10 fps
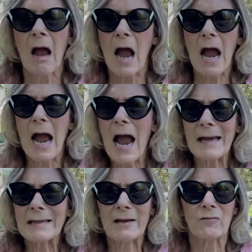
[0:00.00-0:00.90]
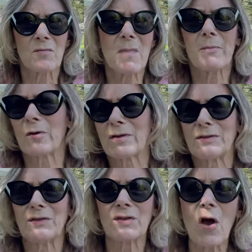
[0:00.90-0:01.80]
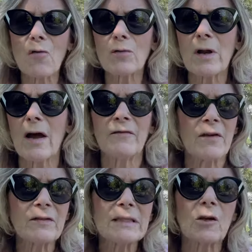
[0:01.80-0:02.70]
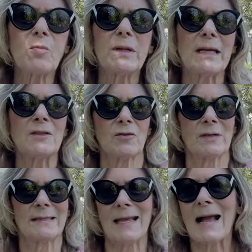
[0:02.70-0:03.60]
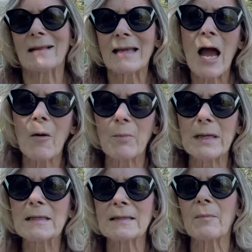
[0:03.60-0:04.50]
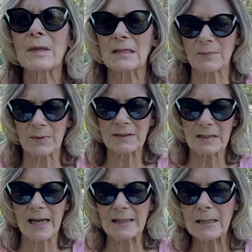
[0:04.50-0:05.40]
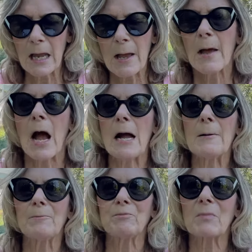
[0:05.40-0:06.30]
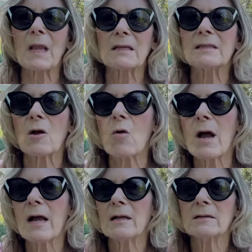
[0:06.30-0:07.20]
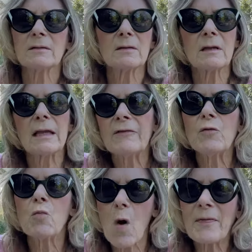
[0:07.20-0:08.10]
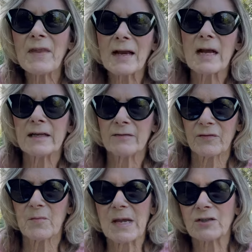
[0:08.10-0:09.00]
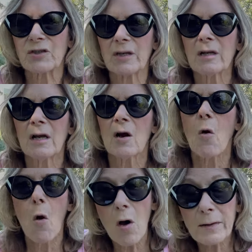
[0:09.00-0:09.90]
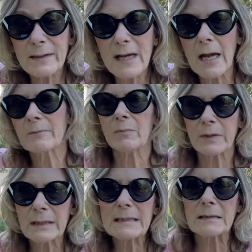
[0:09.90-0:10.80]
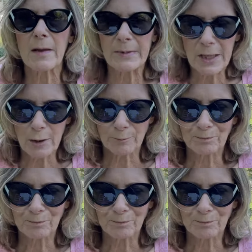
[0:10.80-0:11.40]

I, I can't remember the zone of every single plant or exactly how big something is supposed to get. Um, so I'll, if you want that kind of information all the time, please let me know.